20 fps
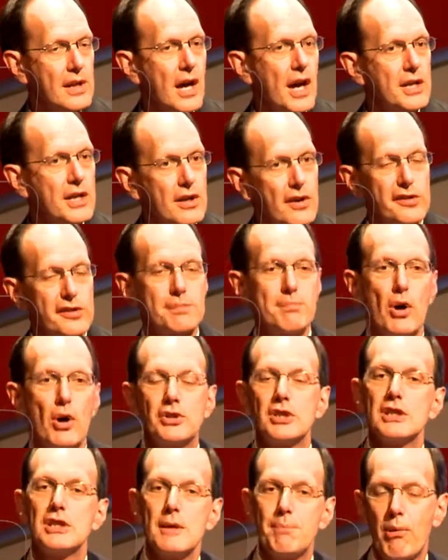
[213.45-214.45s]
And you'll have
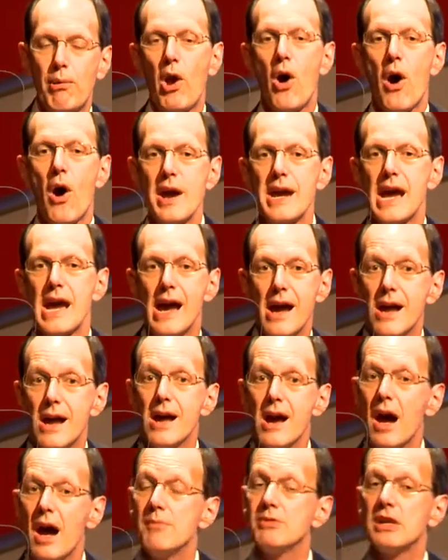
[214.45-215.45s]
spotted the plot here.
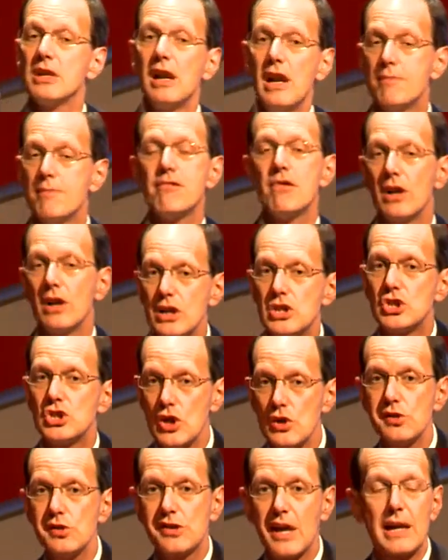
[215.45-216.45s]
I'm deliberately
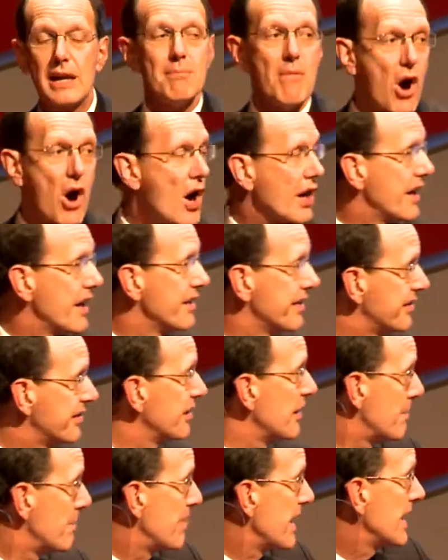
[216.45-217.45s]
choosing markets
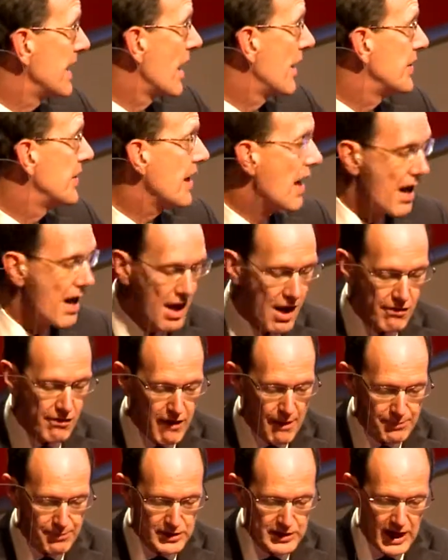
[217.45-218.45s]
that have been under
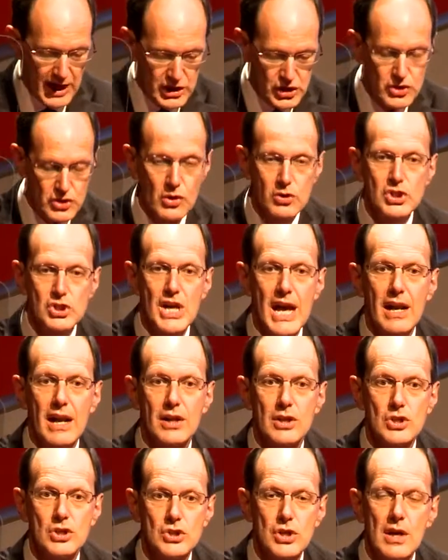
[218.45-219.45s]
reputational
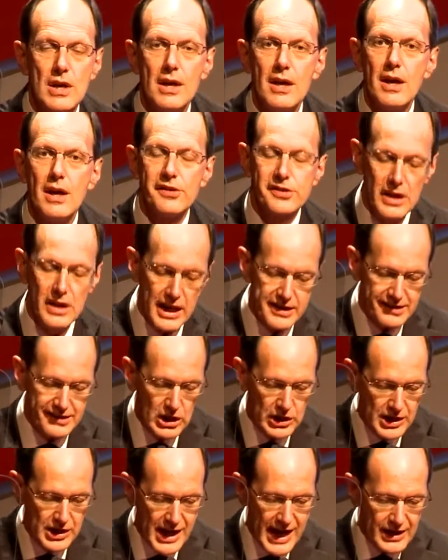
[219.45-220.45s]
challenge. So let's
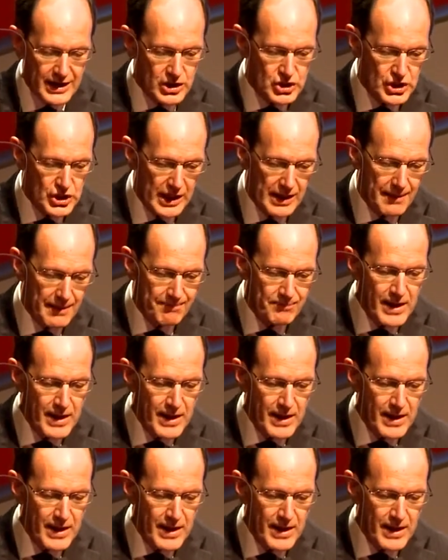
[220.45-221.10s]
look at energy.